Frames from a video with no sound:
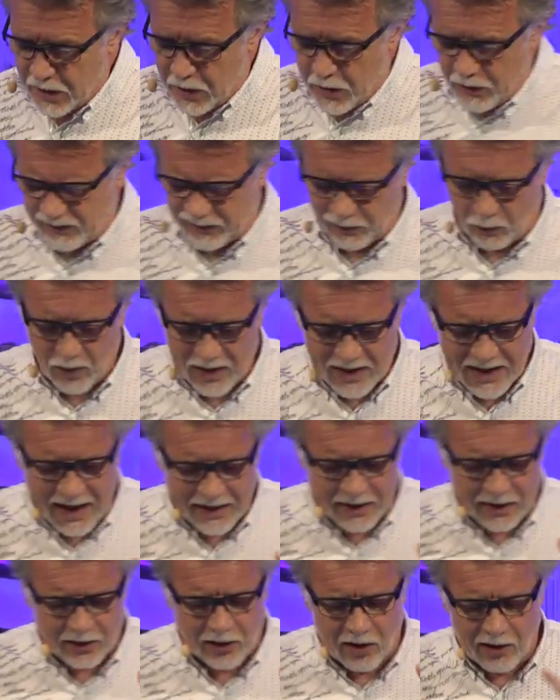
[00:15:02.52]
So we get
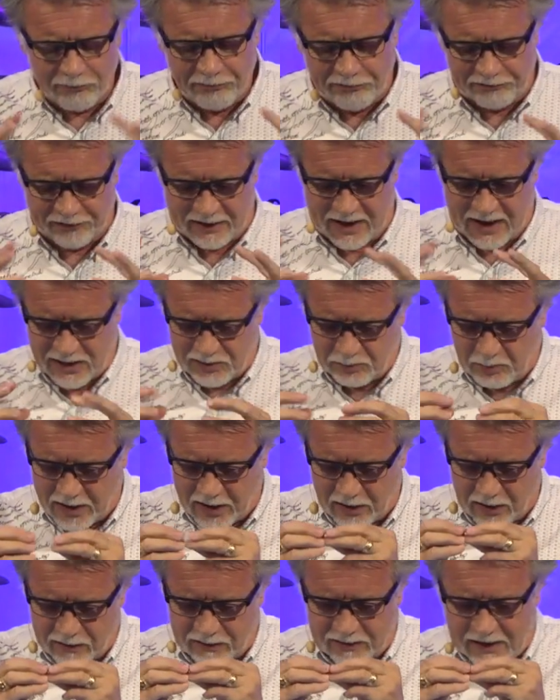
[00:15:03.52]
a conflict
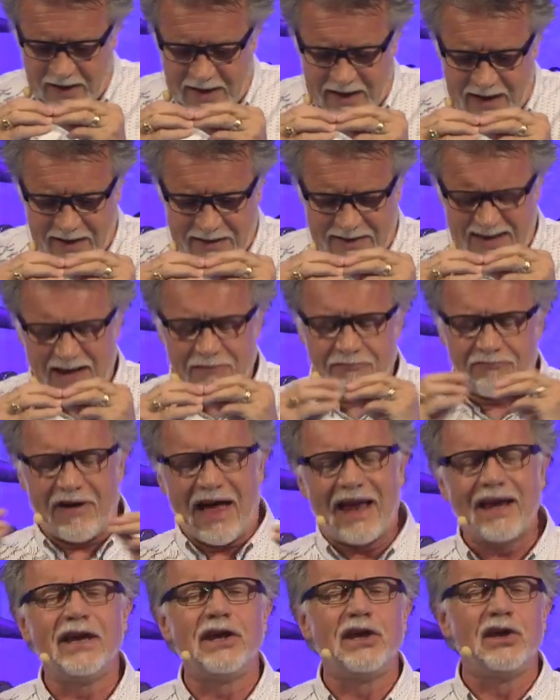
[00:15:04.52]
because it
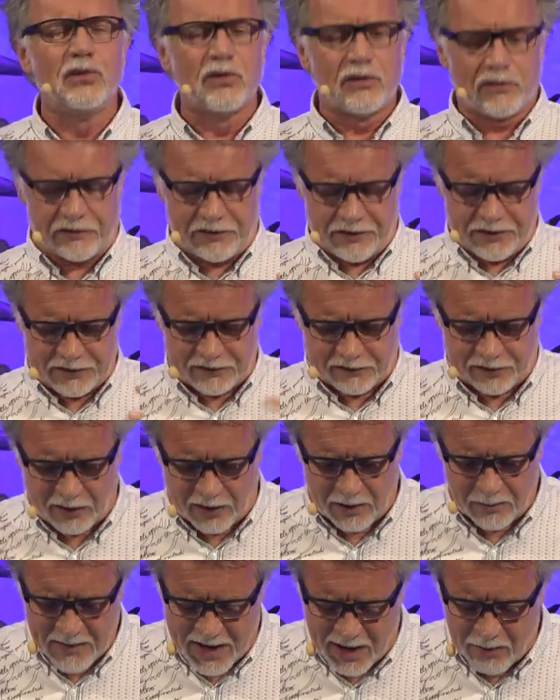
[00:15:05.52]
devalues the
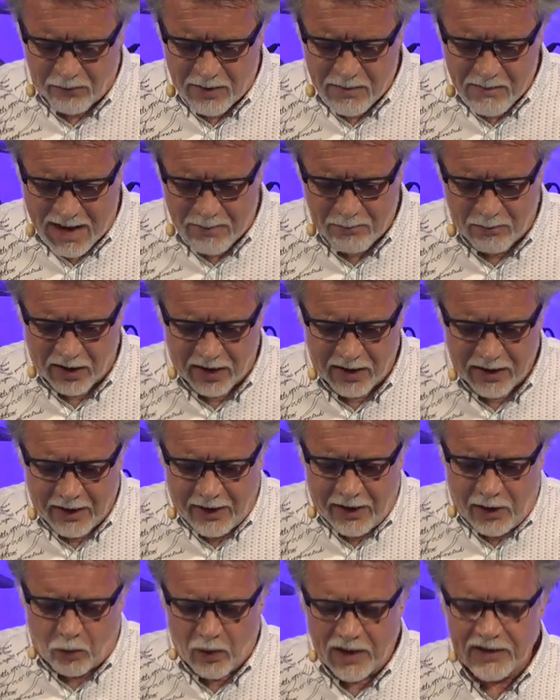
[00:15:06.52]
term. Now remember,
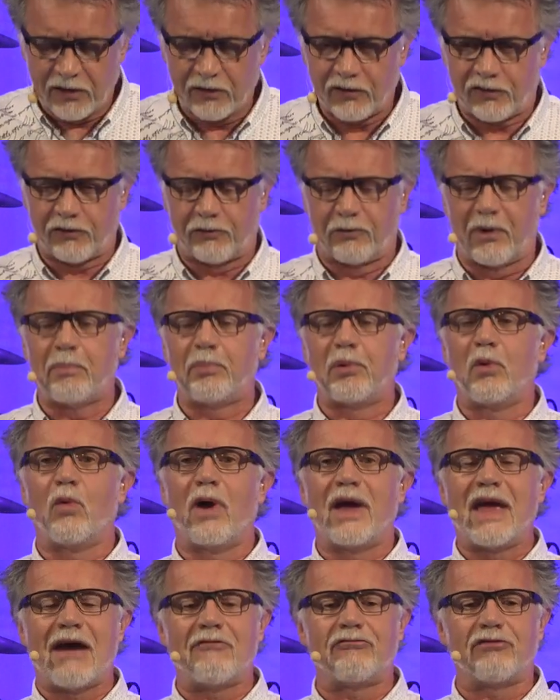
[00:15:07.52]
when you strip
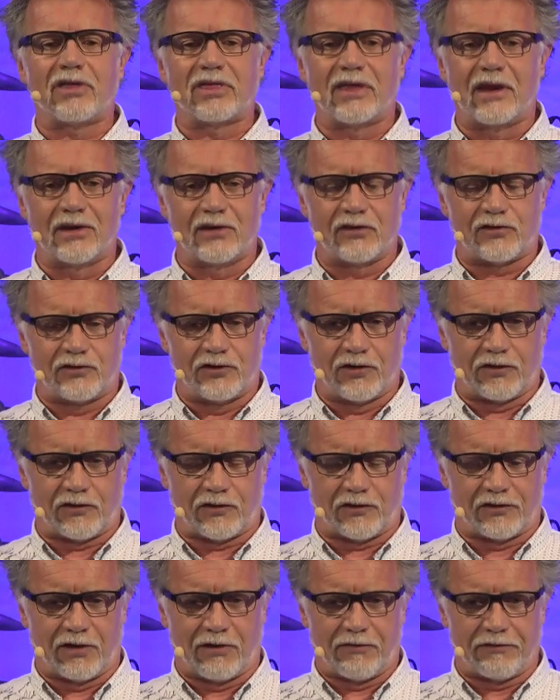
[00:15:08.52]
away everything that's just
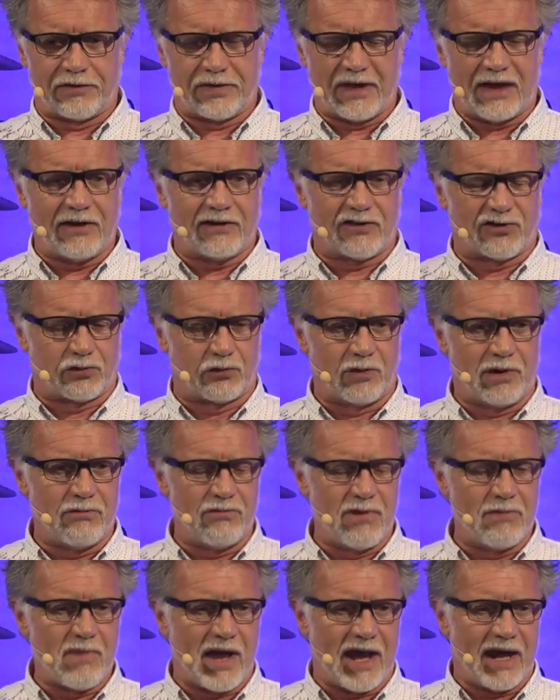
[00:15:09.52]
stuff, these three
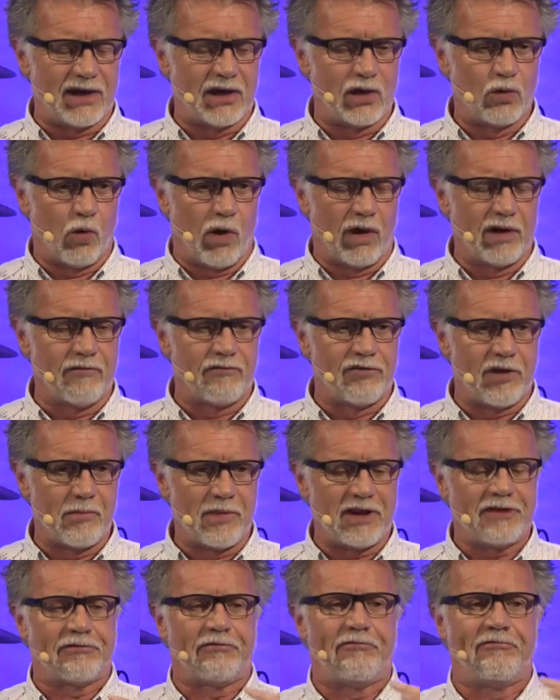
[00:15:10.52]
remain, and one of them
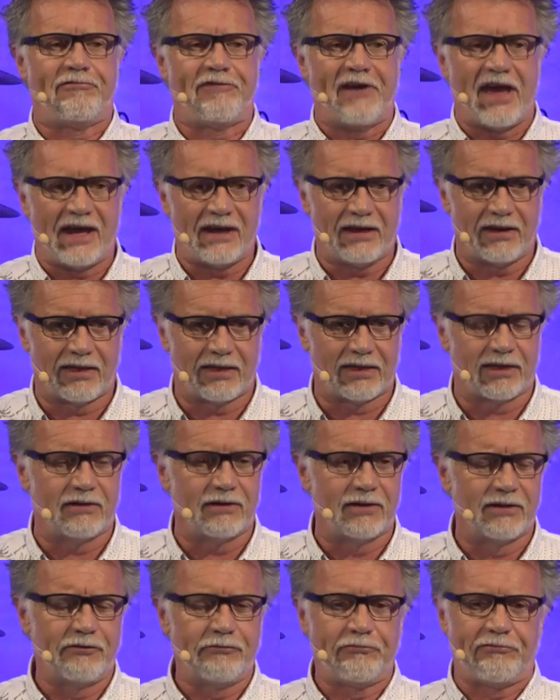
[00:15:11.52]
is faith.
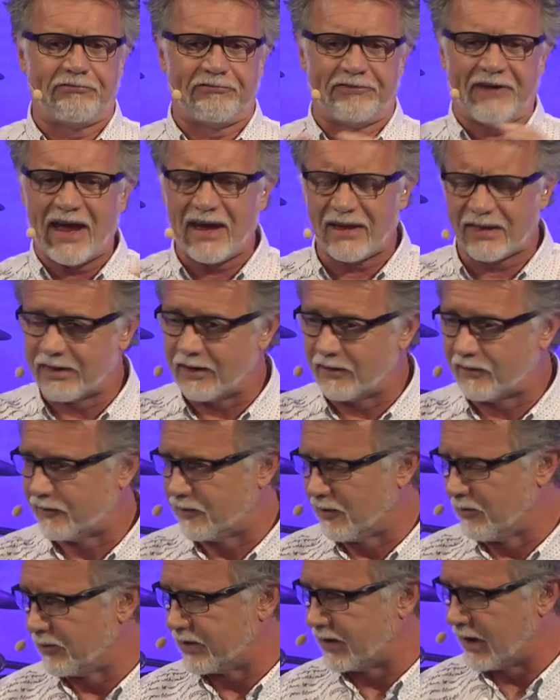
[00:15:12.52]
Faith is
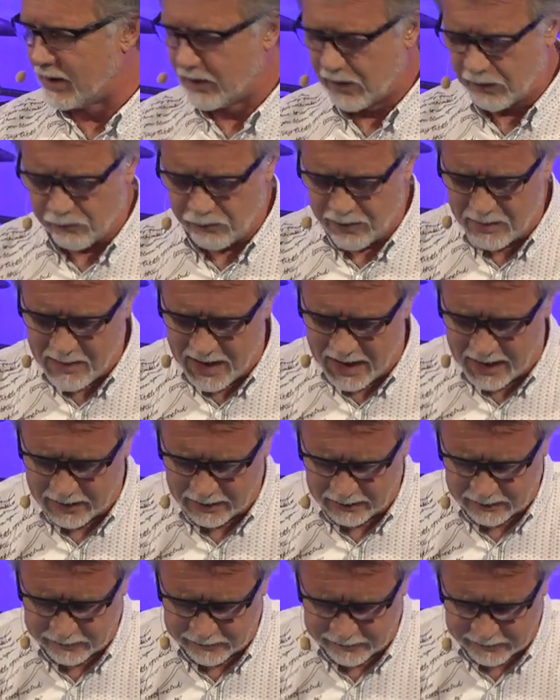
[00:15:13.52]
something that
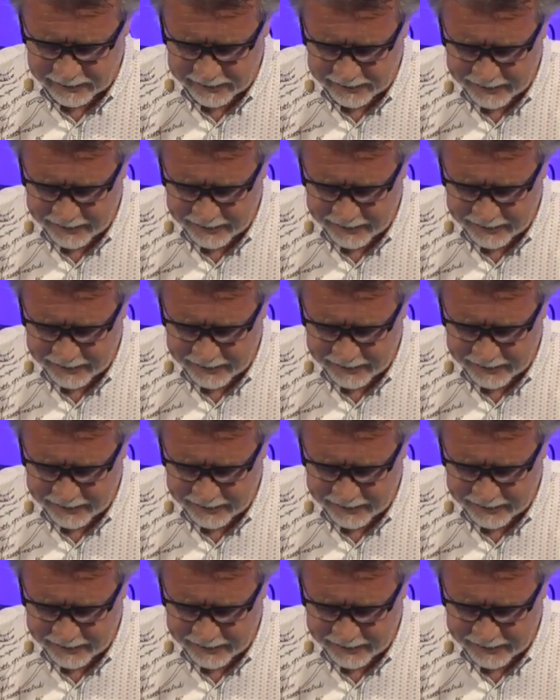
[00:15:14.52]
remains.